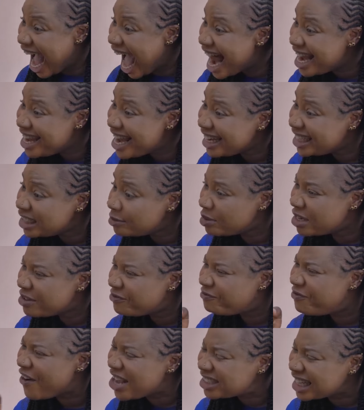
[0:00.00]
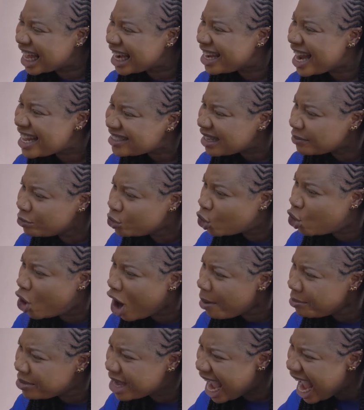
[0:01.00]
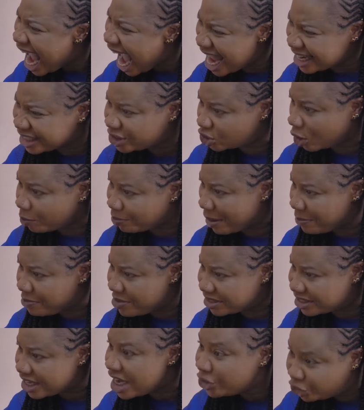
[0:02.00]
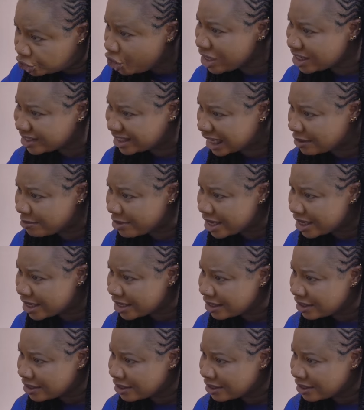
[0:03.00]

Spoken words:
And let this be the first and last time you come here and disturb my peace. Do you understand me?